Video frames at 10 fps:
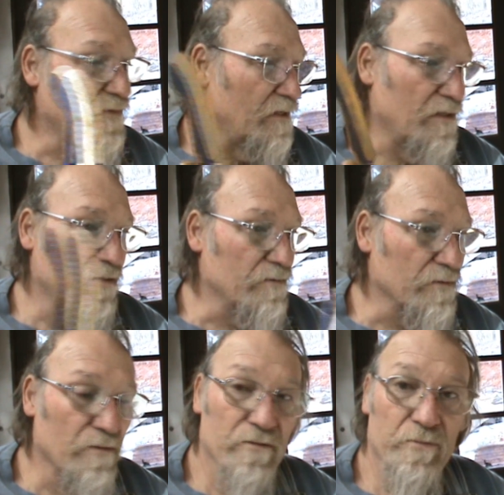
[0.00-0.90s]
I don't know,
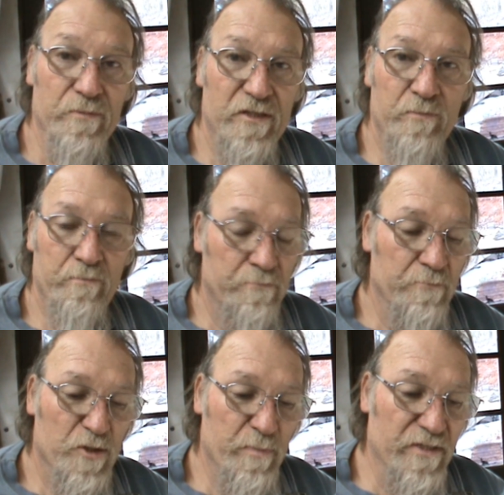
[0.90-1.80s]
there's a
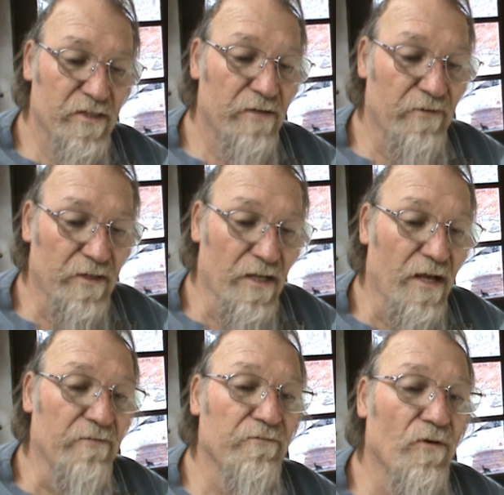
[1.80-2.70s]
specific
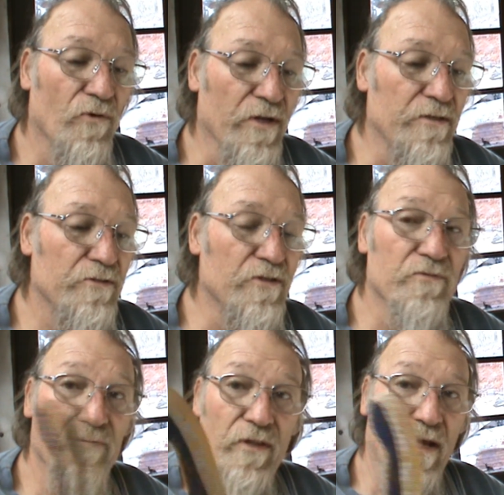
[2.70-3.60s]
knife for it, just
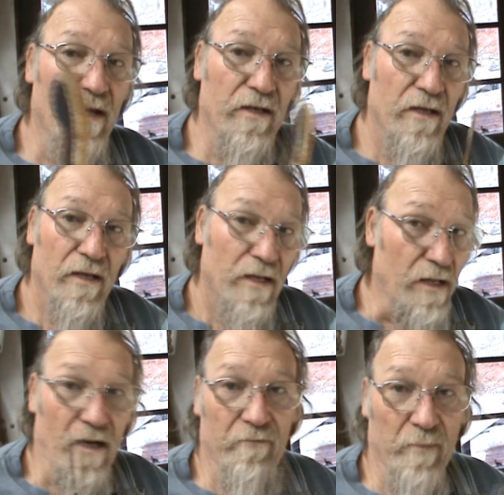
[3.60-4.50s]
for that.
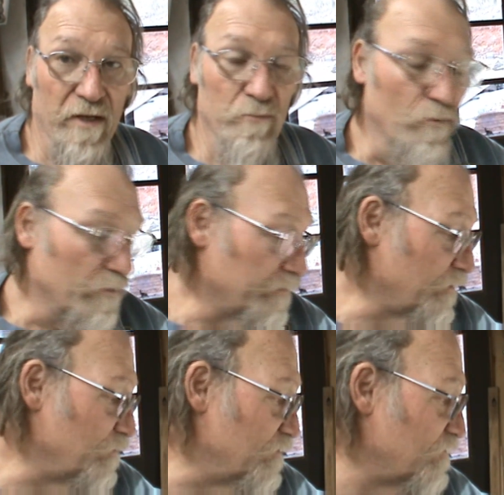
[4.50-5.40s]
And I've made 1 or
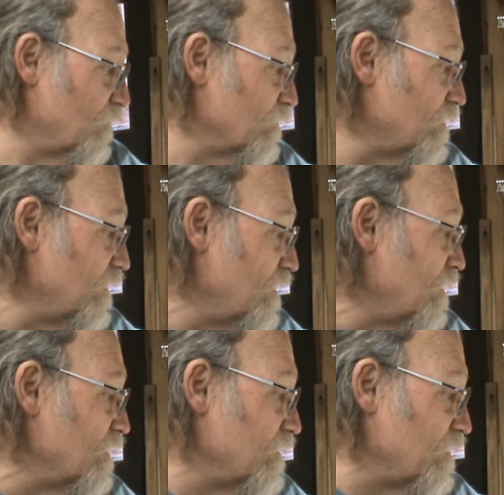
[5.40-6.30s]
2 before.
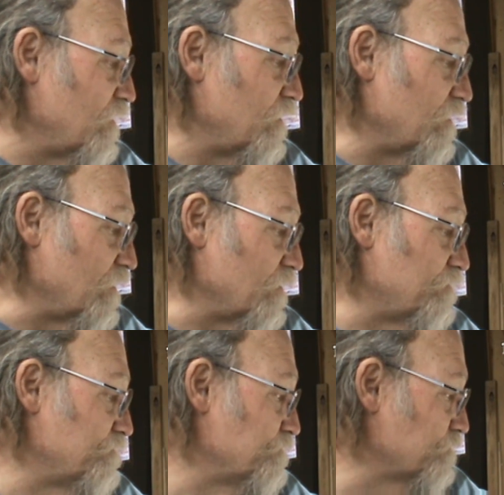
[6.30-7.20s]
And
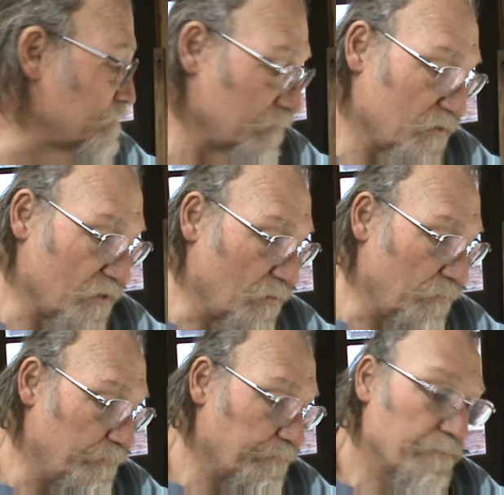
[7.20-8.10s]
so
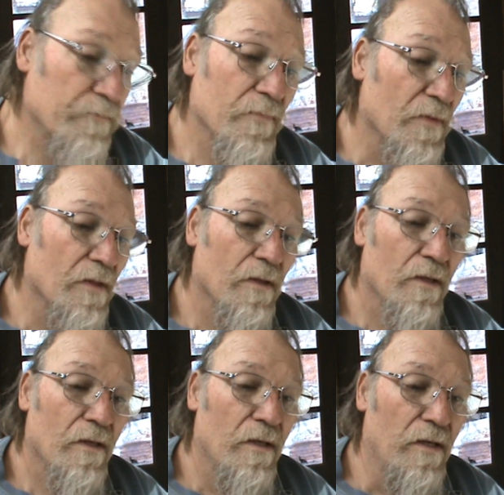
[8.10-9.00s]

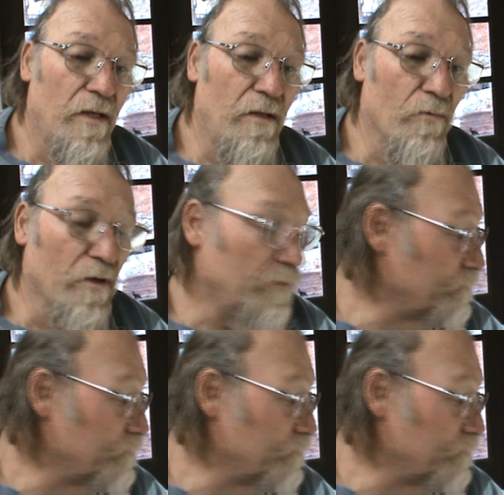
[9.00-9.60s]
anyway,